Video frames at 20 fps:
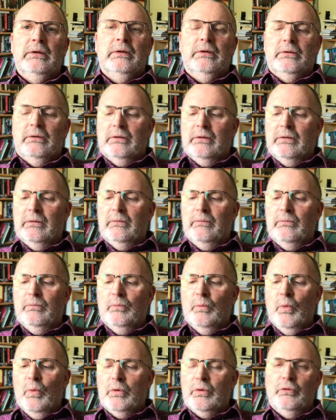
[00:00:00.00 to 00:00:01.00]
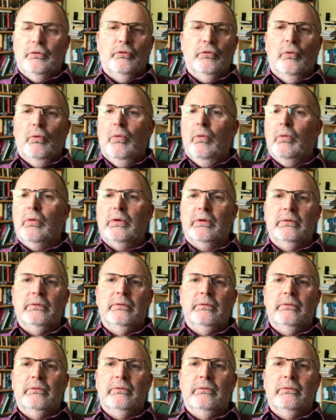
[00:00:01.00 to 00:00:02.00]
uh, walk and talk
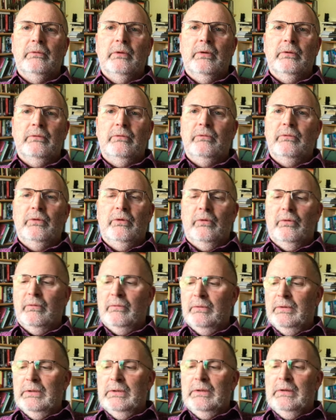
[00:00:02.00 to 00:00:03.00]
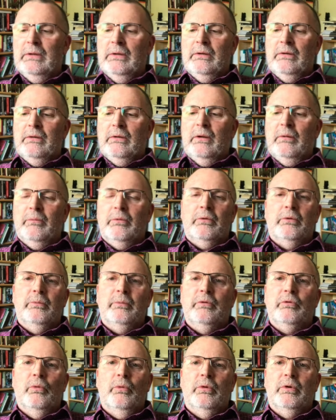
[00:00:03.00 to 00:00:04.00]
and and you know I'm not going to be
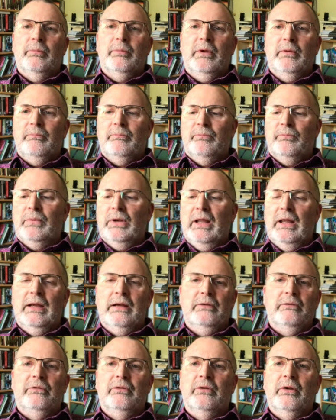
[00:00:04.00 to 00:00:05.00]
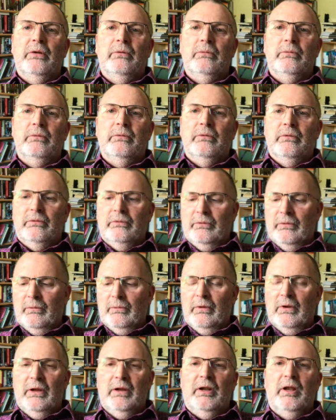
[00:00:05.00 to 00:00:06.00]
talking about blades that don't that don't
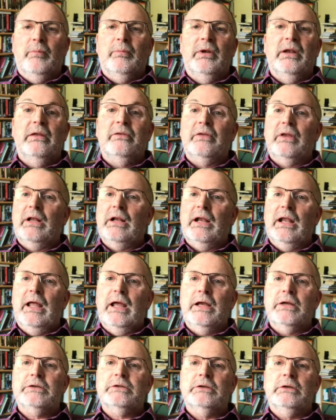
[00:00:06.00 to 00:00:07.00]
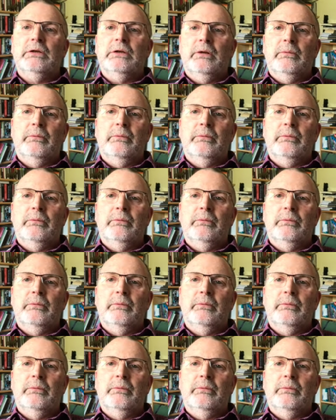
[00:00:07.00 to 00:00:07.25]
line up unless they clash. I'm